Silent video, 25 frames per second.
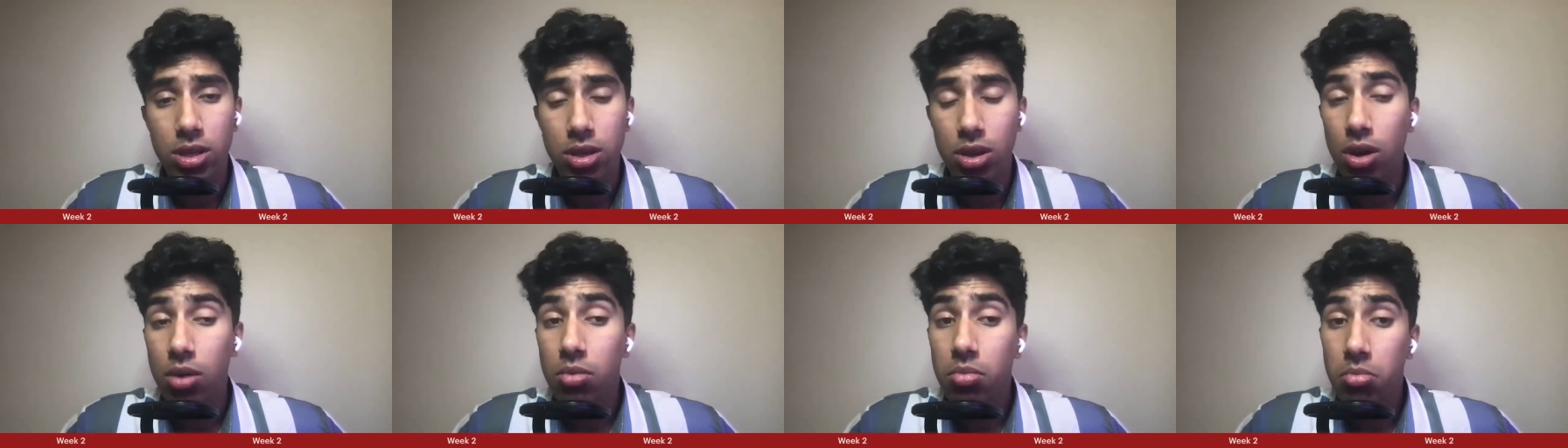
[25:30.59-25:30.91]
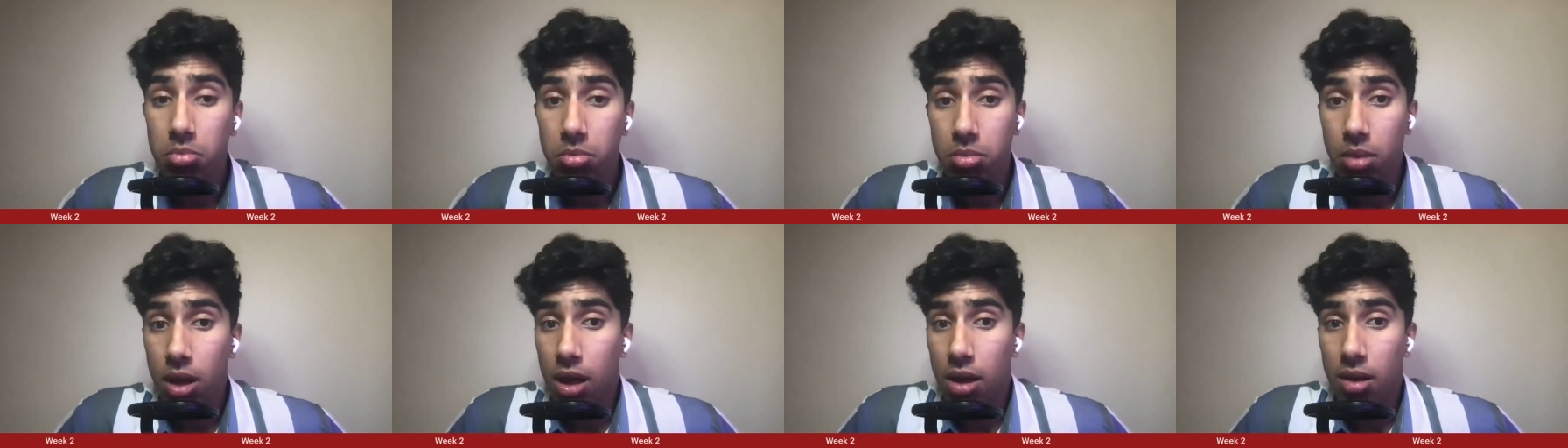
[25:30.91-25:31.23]

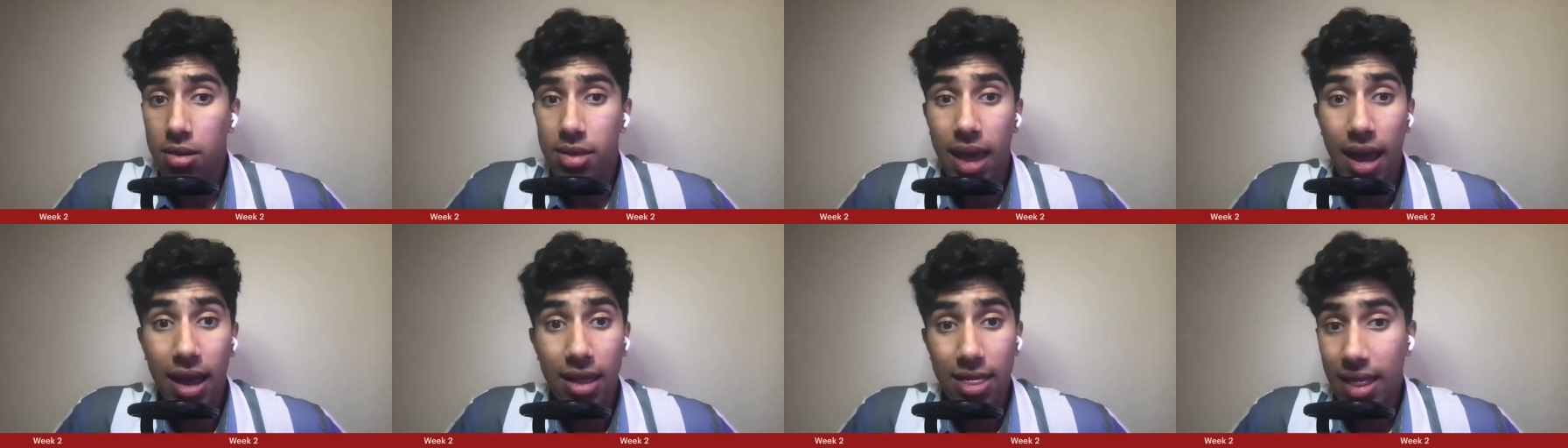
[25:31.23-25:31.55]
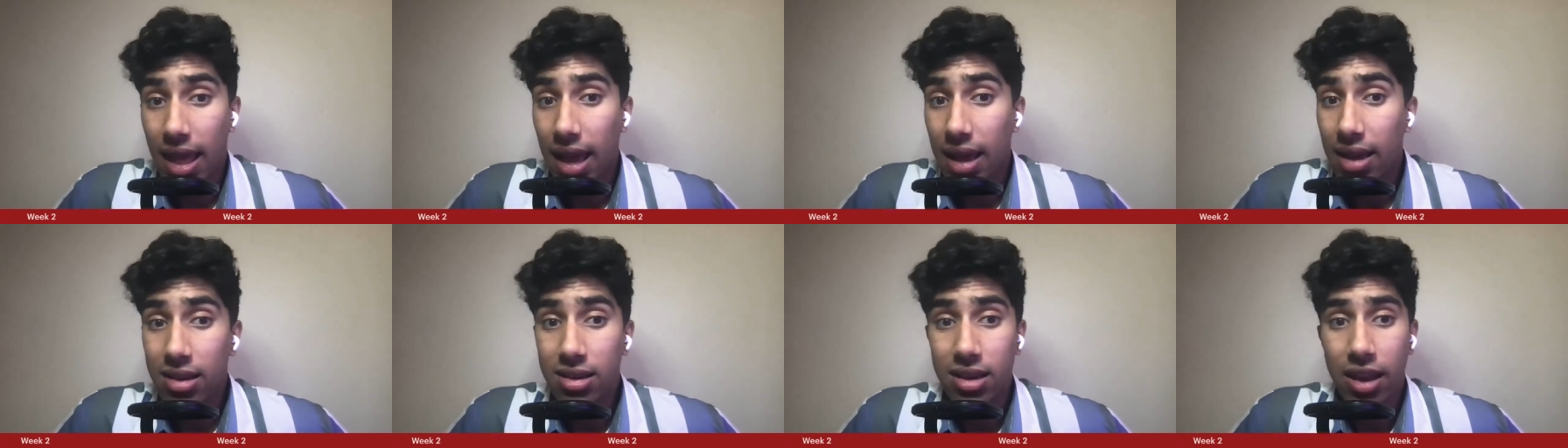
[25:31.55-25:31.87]

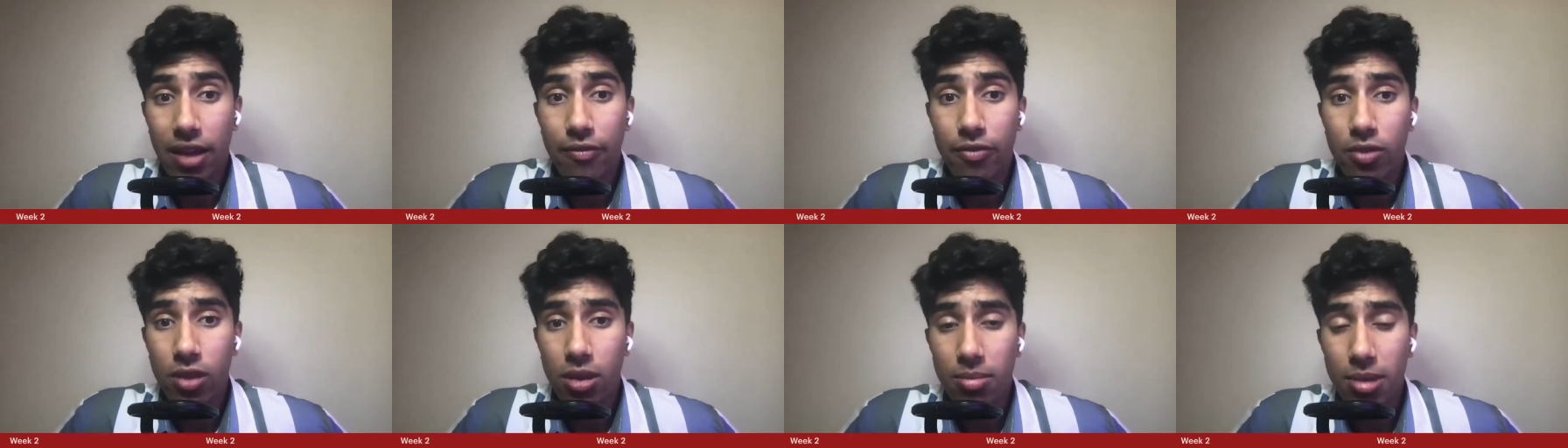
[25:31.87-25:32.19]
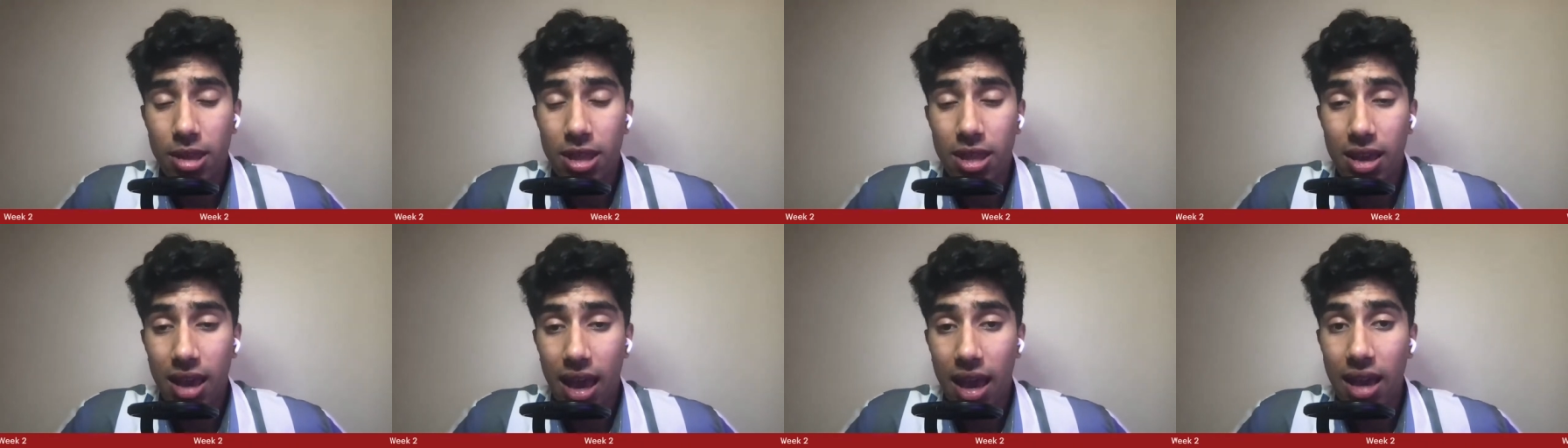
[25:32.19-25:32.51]
That could definitely
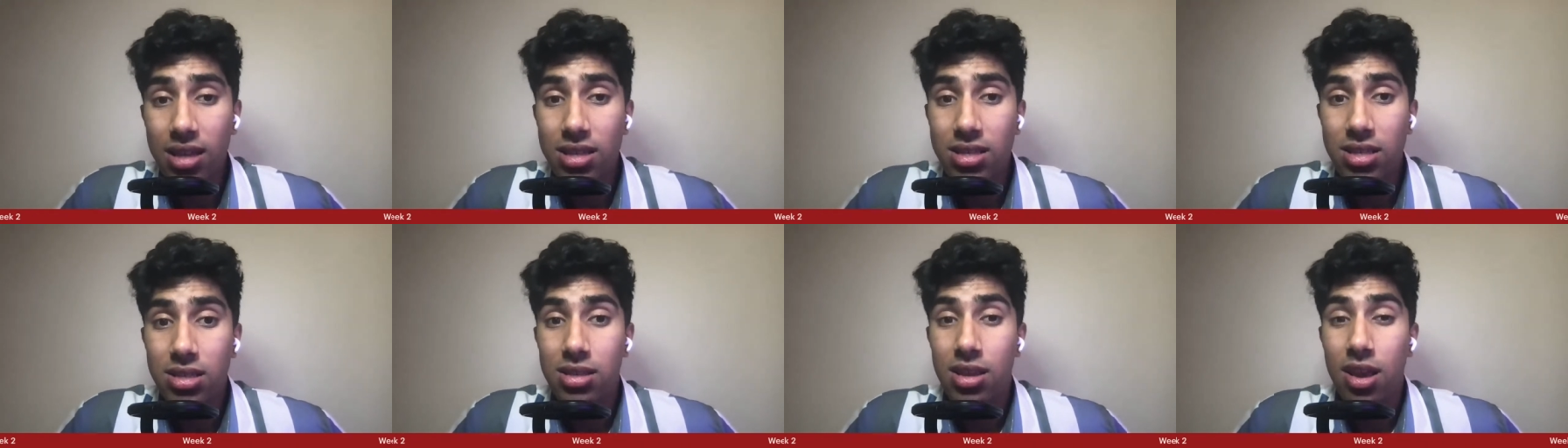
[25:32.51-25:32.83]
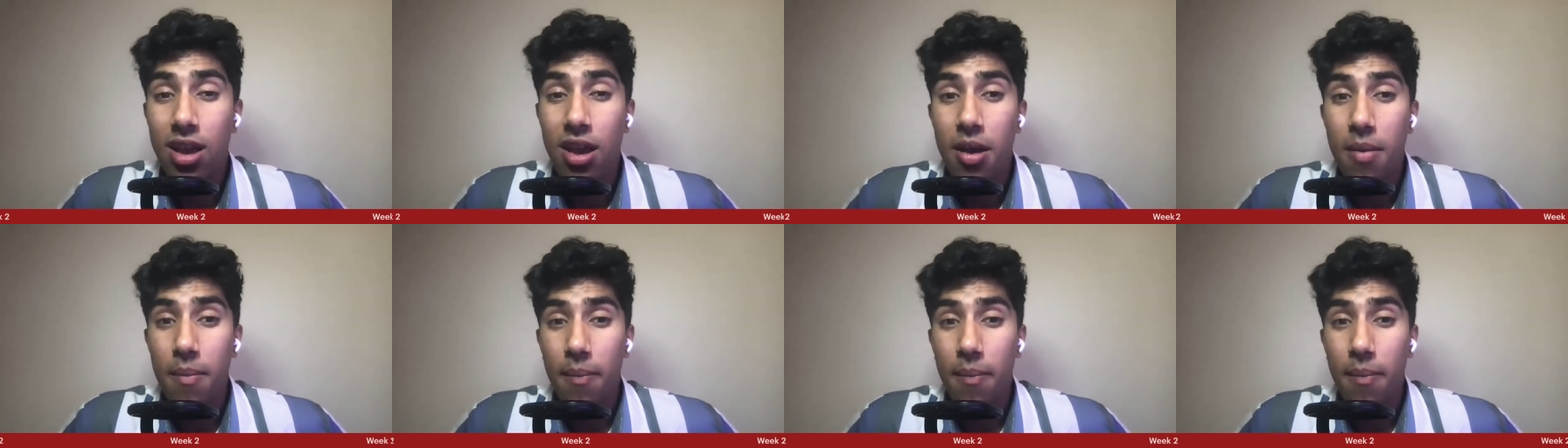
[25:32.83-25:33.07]
be the case.